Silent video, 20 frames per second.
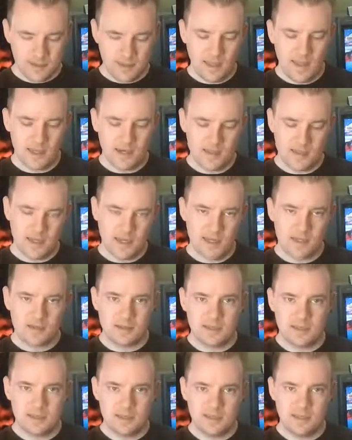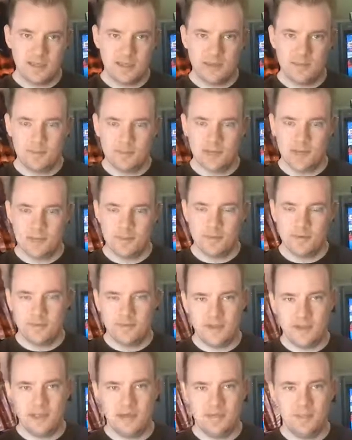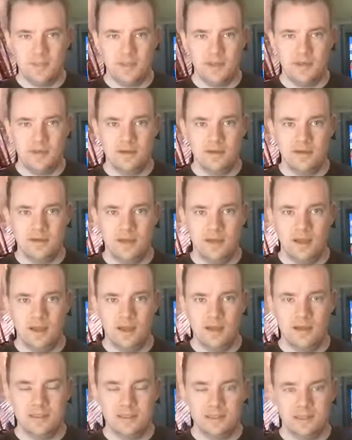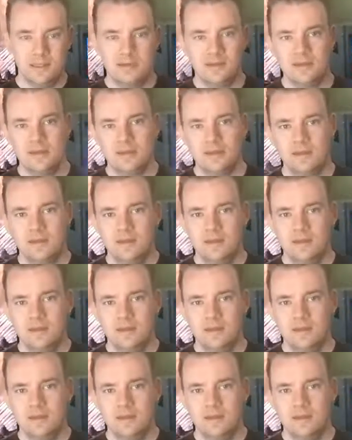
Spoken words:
That is actually the same type of 8-pin DIN